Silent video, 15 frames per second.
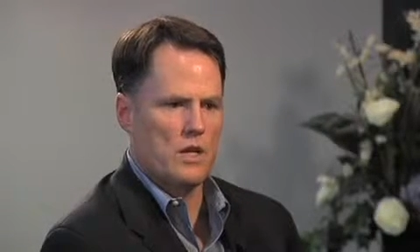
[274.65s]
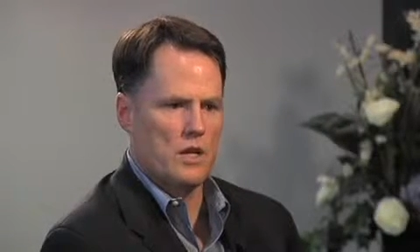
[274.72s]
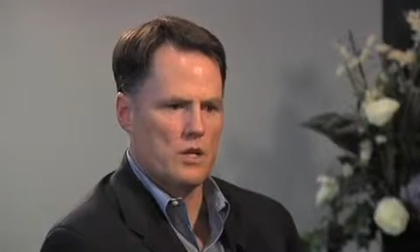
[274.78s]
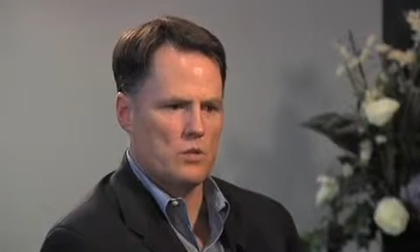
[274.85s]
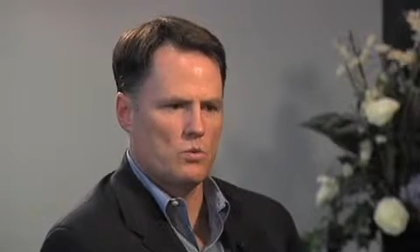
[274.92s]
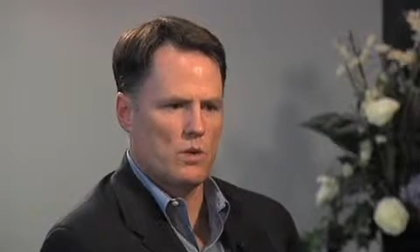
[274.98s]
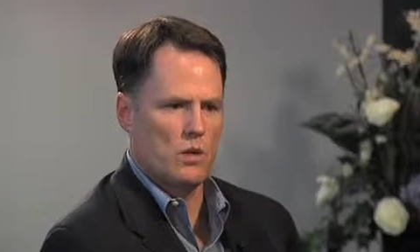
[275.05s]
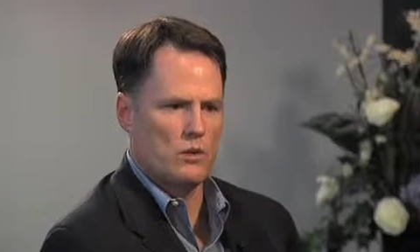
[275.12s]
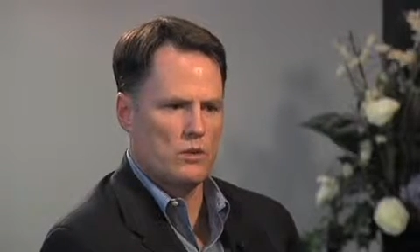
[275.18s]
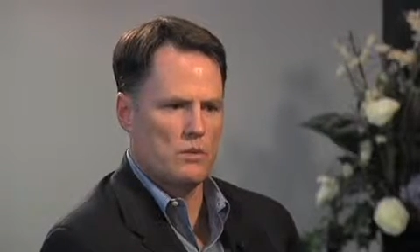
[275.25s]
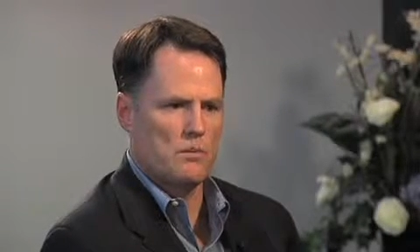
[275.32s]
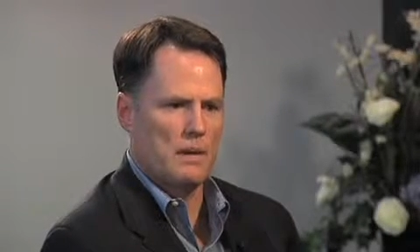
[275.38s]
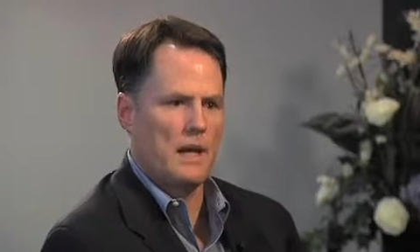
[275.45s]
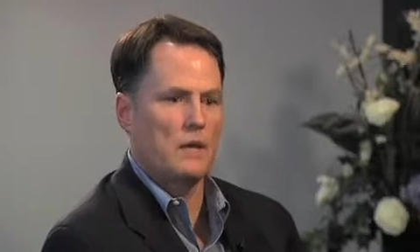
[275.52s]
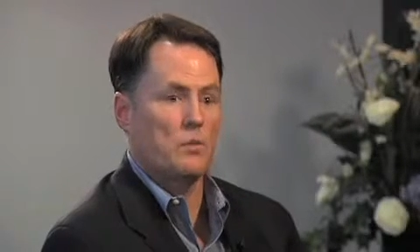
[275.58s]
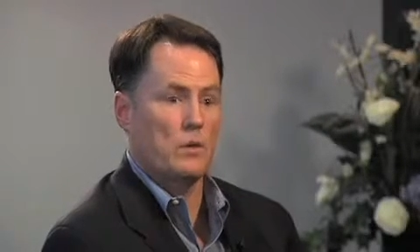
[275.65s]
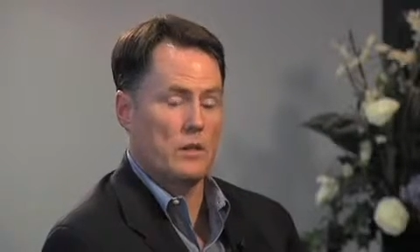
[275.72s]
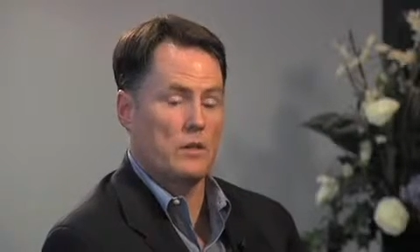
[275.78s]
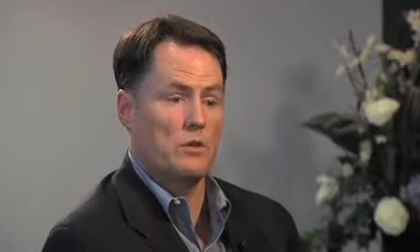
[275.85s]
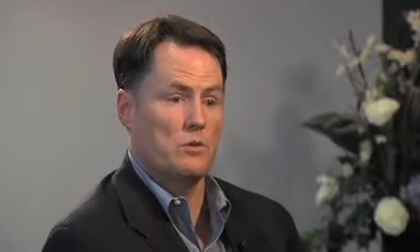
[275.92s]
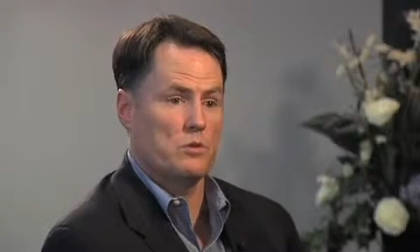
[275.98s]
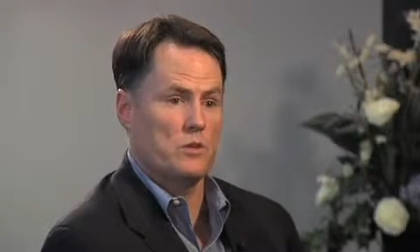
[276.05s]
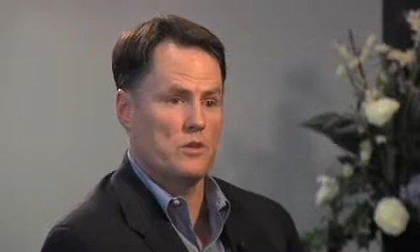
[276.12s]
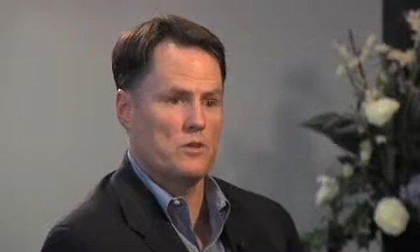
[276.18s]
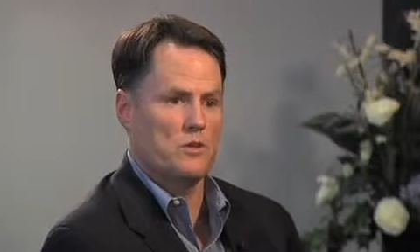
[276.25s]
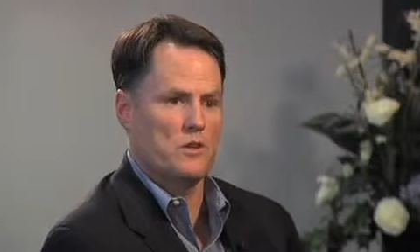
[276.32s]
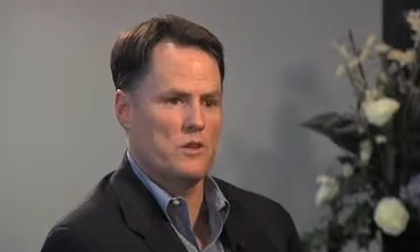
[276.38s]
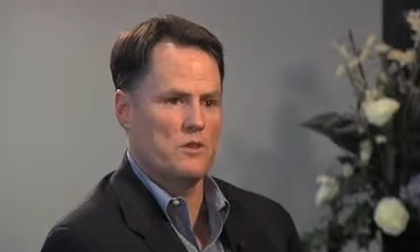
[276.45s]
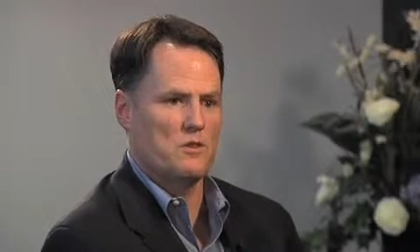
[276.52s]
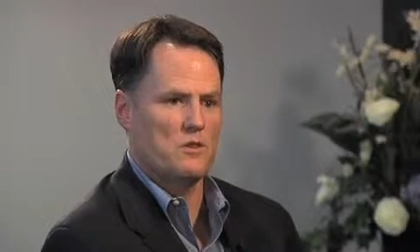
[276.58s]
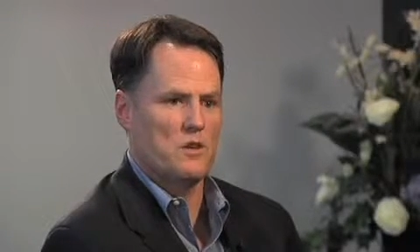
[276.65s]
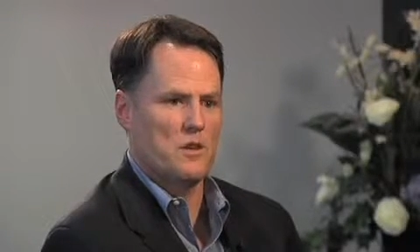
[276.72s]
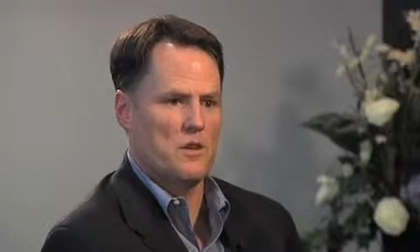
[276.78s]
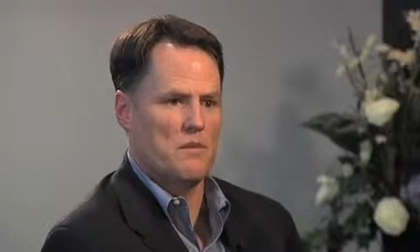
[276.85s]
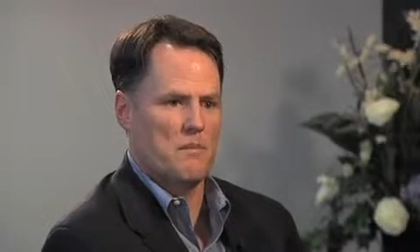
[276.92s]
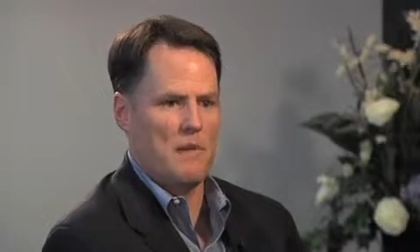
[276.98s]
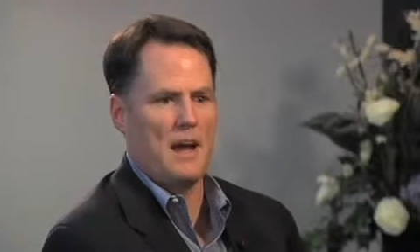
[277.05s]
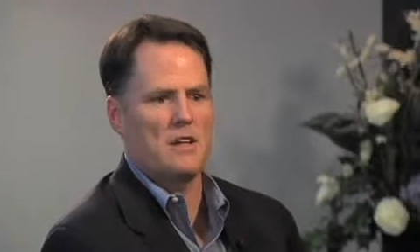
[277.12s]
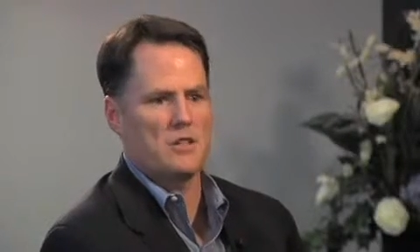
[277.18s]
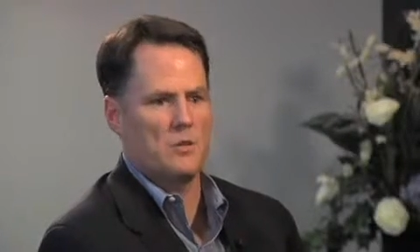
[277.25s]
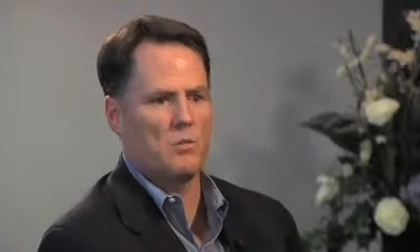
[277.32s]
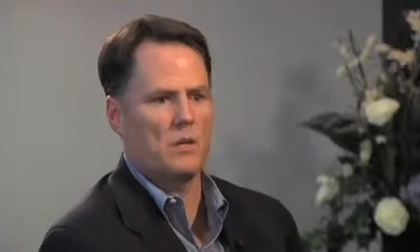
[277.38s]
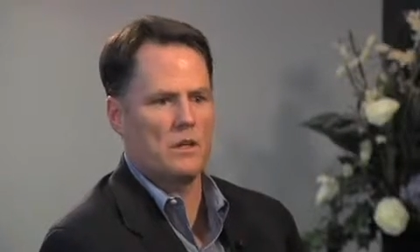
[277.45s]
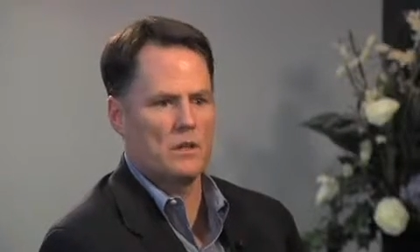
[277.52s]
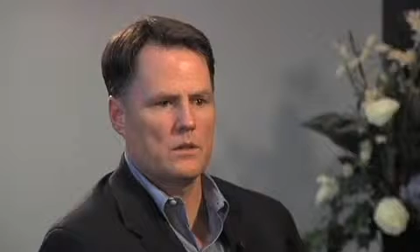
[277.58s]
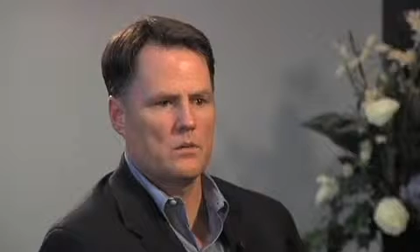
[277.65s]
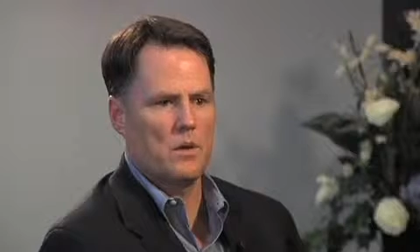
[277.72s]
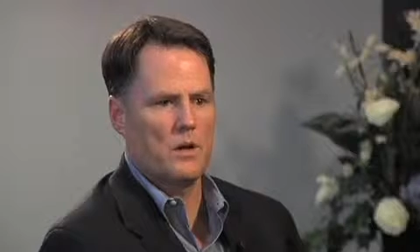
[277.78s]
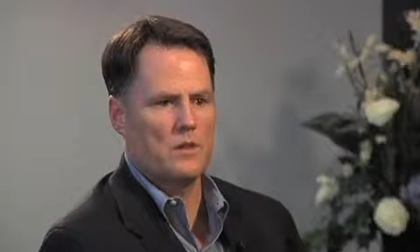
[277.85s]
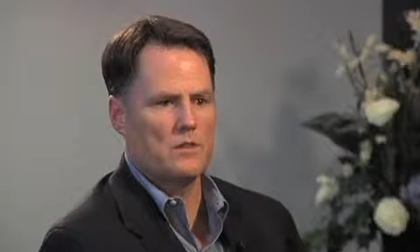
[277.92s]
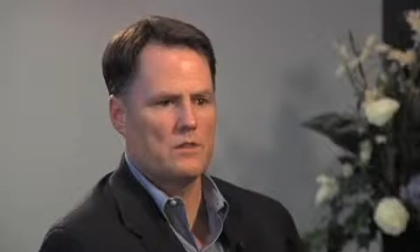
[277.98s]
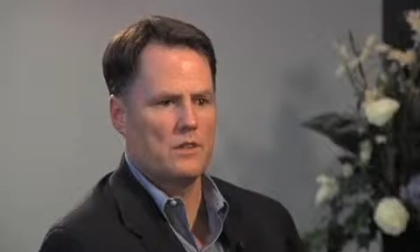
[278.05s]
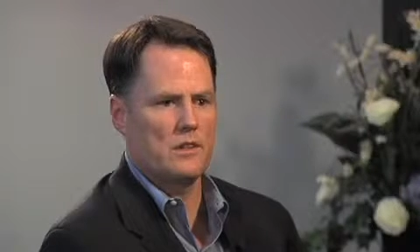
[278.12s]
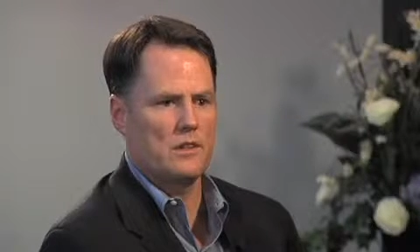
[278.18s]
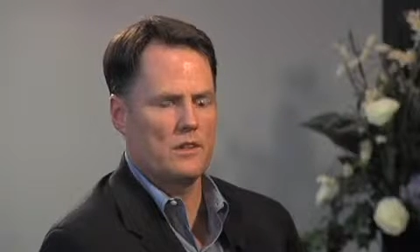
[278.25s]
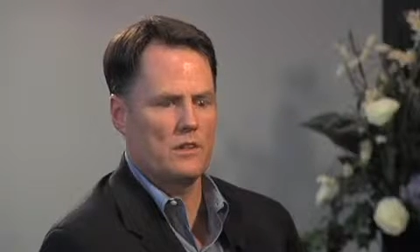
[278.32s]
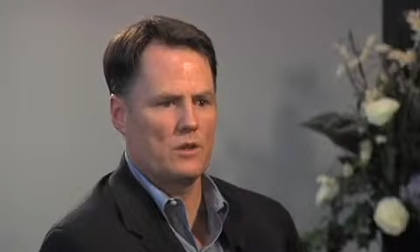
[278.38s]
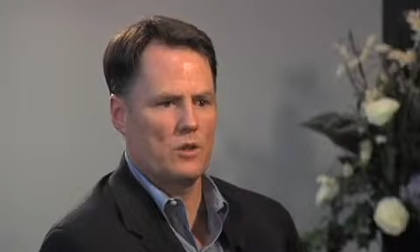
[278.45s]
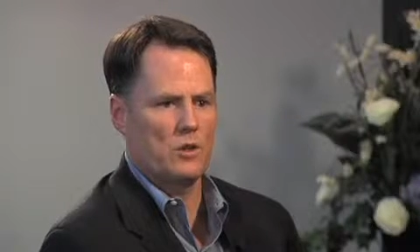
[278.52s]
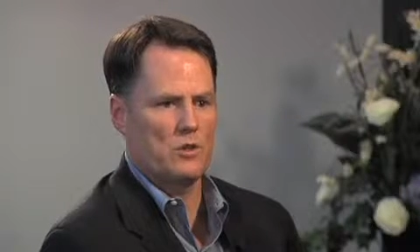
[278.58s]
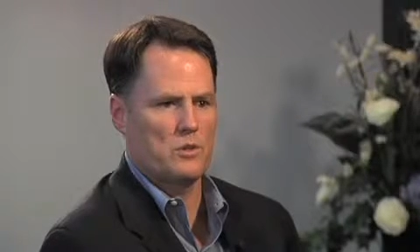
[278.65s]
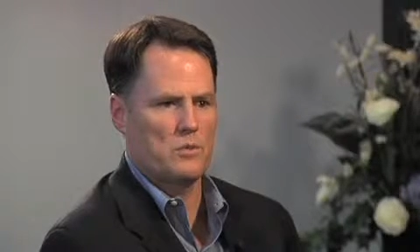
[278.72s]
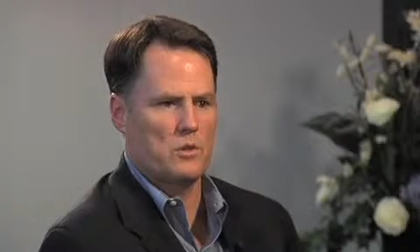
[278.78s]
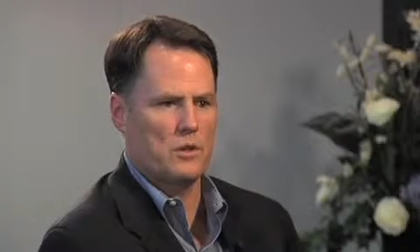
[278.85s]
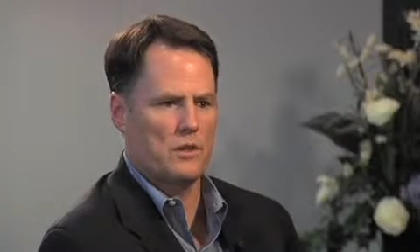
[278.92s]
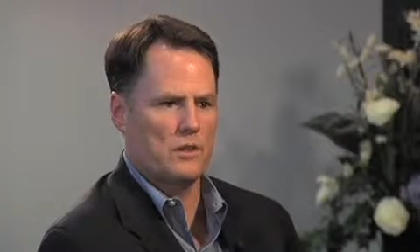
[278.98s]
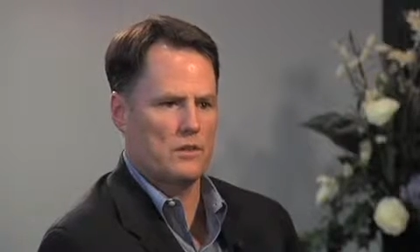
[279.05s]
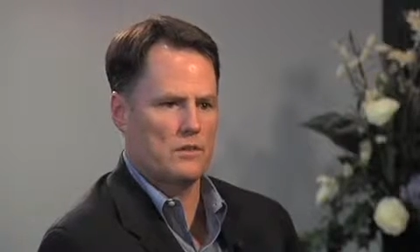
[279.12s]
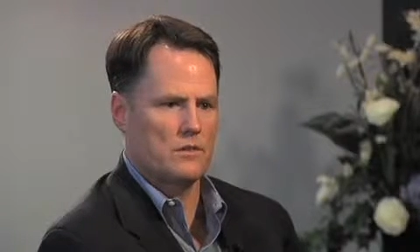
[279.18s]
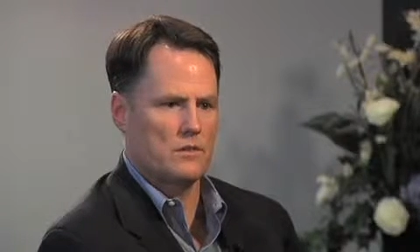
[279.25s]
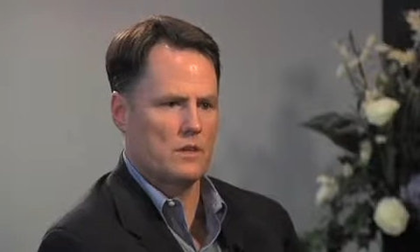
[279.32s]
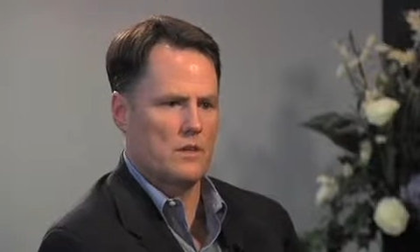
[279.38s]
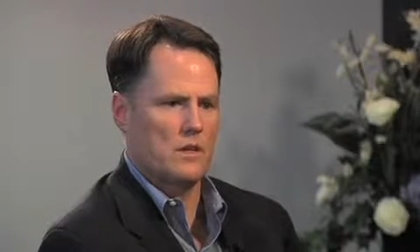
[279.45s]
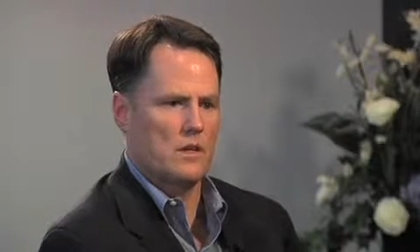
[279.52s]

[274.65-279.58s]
as well as the bandwidth usage that is matching what Clearwire is seeing in their larger markets.